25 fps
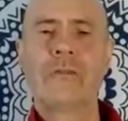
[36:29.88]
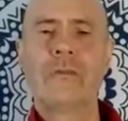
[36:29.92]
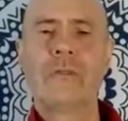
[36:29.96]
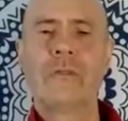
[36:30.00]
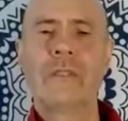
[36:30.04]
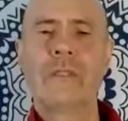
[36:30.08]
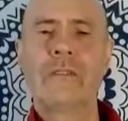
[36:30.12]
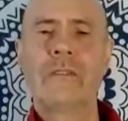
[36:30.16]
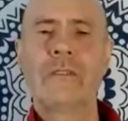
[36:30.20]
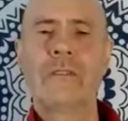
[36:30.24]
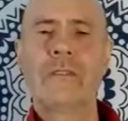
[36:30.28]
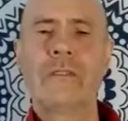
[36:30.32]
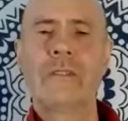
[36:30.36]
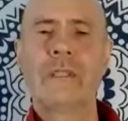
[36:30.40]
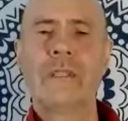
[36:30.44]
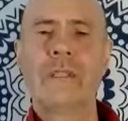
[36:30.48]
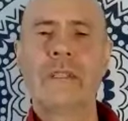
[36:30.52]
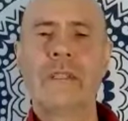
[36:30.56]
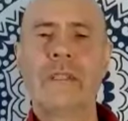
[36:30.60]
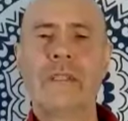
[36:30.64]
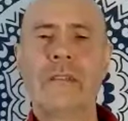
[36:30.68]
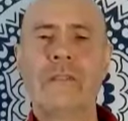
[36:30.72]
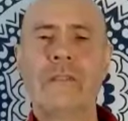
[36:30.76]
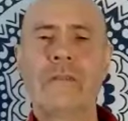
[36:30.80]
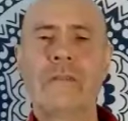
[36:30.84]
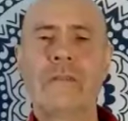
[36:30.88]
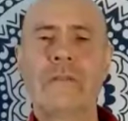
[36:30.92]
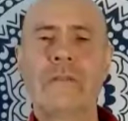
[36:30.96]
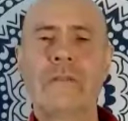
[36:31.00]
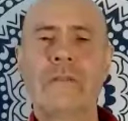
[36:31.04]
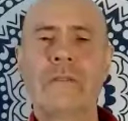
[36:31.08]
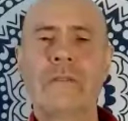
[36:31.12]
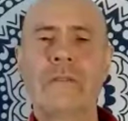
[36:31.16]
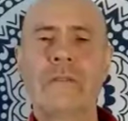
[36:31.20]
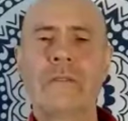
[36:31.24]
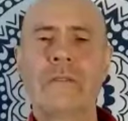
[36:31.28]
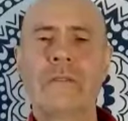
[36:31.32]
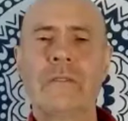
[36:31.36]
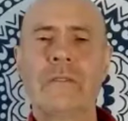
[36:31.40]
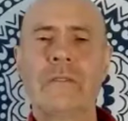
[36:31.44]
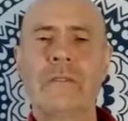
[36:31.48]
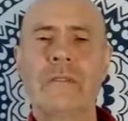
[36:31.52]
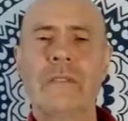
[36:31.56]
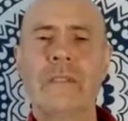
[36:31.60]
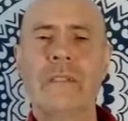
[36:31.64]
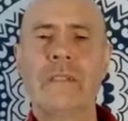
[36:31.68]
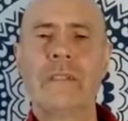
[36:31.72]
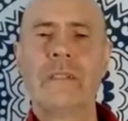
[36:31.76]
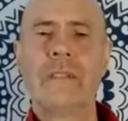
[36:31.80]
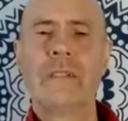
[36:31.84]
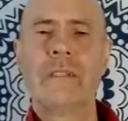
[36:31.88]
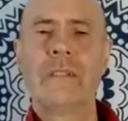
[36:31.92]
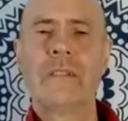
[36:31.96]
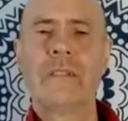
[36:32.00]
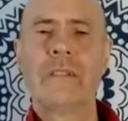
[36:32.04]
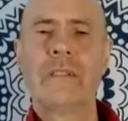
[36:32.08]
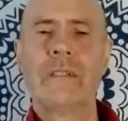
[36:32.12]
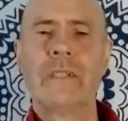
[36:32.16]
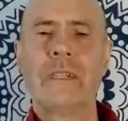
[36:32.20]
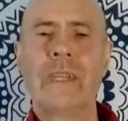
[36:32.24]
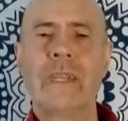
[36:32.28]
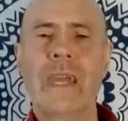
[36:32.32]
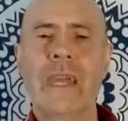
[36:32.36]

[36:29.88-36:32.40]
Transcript: receive the